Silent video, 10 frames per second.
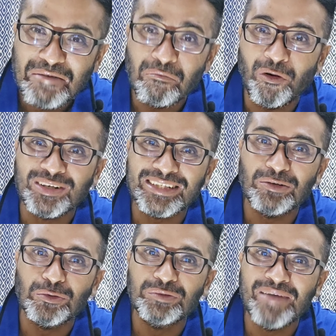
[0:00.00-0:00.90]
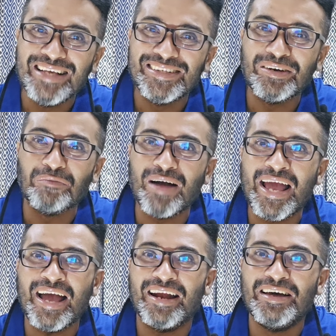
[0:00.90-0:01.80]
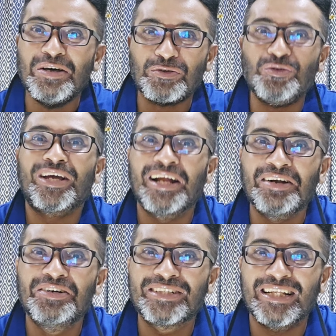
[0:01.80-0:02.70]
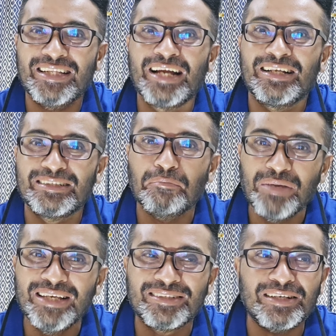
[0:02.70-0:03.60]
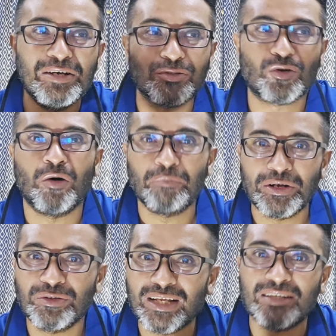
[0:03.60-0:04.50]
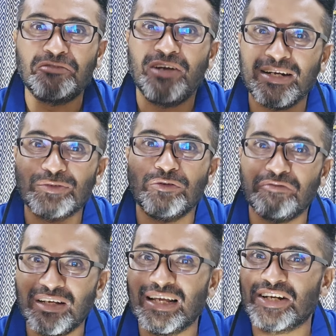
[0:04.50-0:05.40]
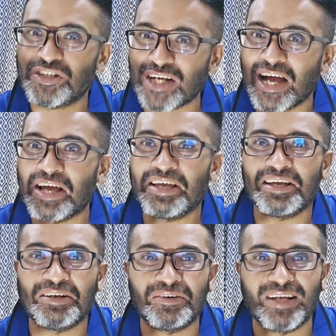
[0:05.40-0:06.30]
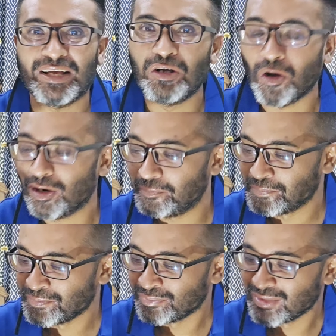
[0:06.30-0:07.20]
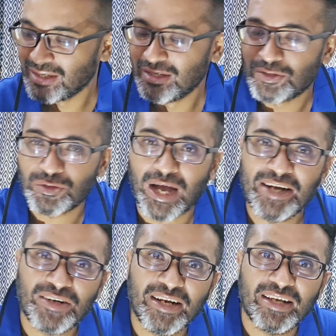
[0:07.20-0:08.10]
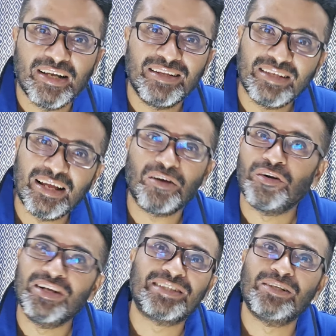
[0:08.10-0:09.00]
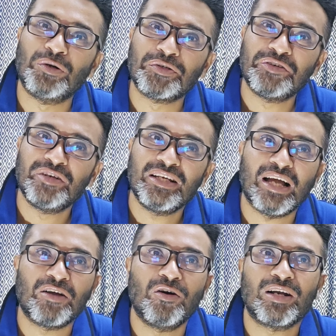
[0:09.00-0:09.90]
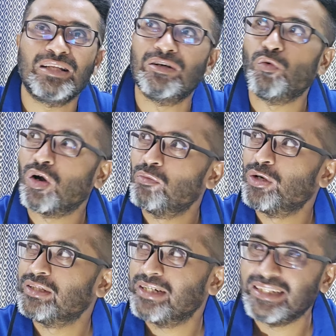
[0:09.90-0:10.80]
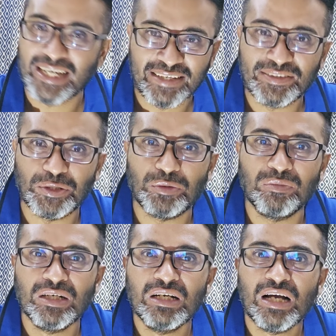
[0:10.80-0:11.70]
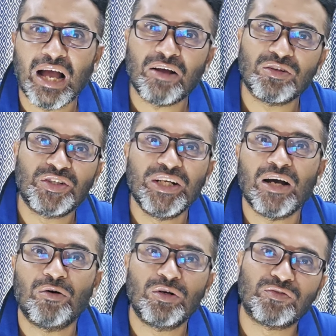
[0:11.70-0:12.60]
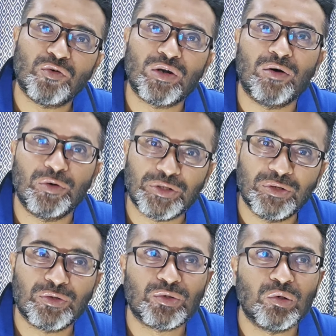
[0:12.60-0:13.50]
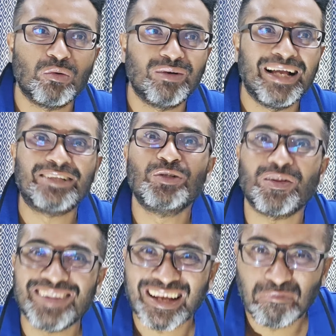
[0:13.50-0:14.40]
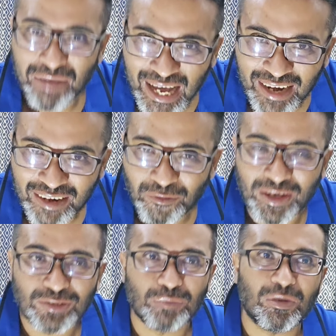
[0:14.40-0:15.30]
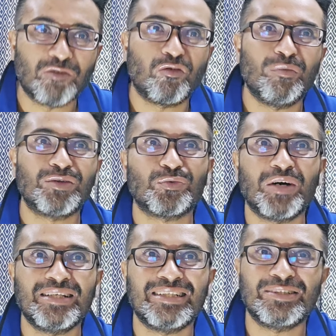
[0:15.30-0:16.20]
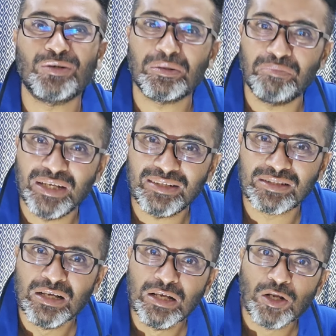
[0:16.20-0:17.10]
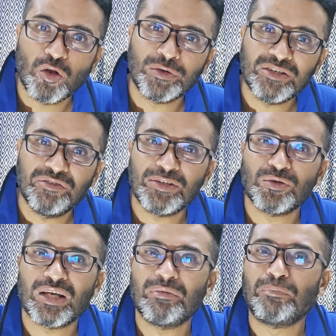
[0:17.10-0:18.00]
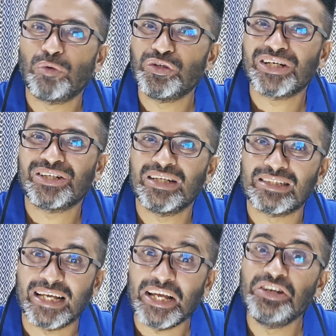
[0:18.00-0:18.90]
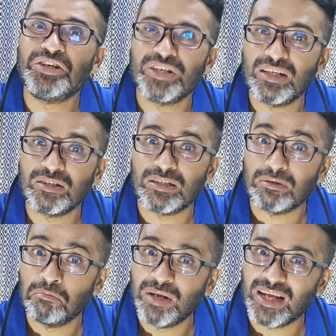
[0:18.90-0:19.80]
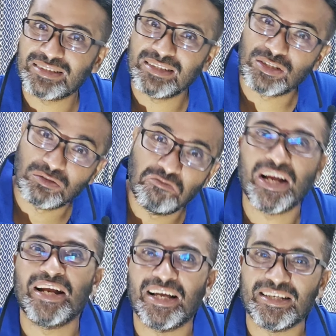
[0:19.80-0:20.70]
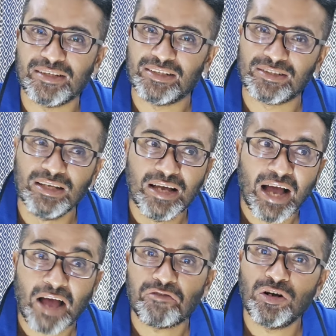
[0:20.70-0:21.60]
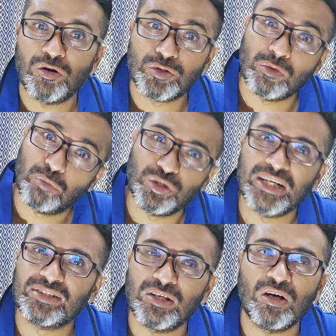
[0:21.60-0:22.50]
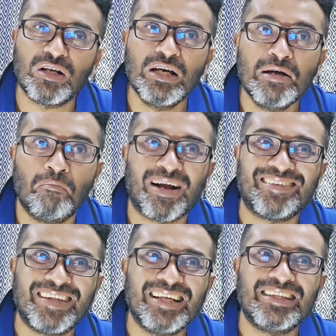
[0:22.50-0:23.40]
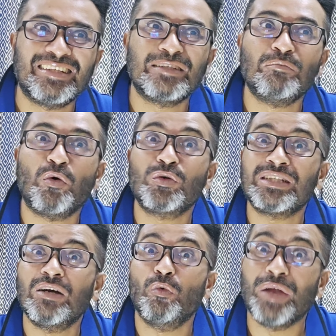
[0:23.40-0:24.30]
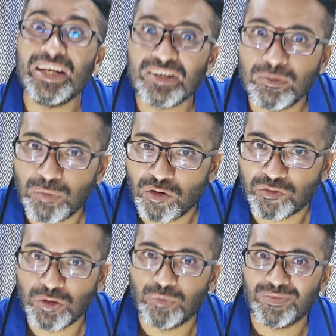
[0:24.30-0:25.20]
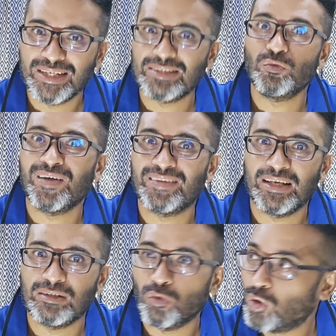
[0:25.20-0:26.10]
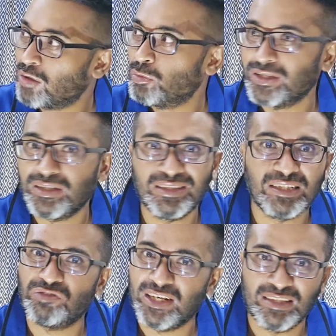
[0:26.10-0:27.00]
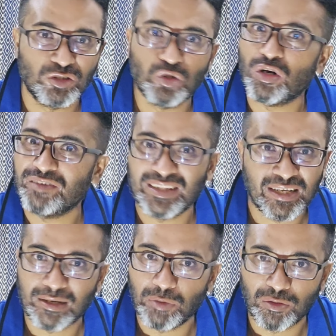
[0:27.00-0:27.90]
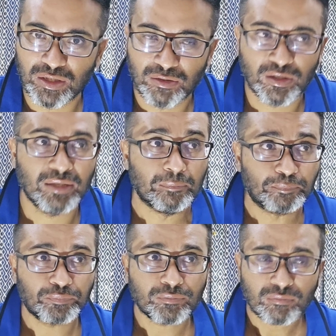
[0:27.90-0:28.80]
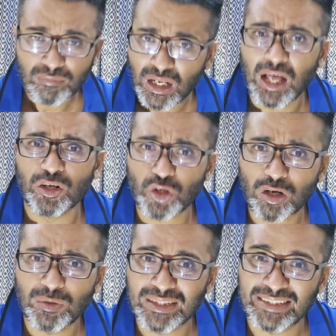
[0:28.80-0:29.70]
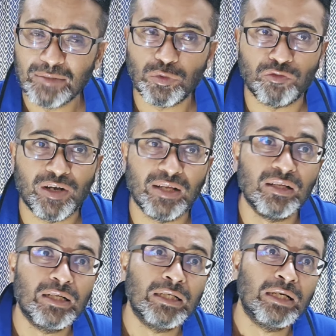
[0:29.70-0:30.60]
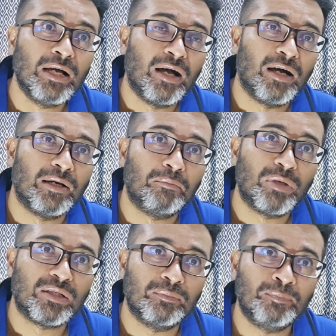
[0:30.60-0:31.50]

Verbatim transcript: Montale Oudmazing on my hand. So you can understand that is a beast. So compared to the other fragrance, will feel like shy, you know, like gone. So I tried again. Then I got decent longevity. I got in the warm weather in the AC room. I got three hours, four hours, you know, so it's not that bad. Okay, so performance wise, this is not a beast. Longevity is okay, but projection is like initial blast is very nice. It's half an hour, so projects a lot. But I think this is mostly a winter perfume. This is one thing. The warm weather, this fragrance, do not even think about it. Okay, I'll talk about the scent profile. Um, but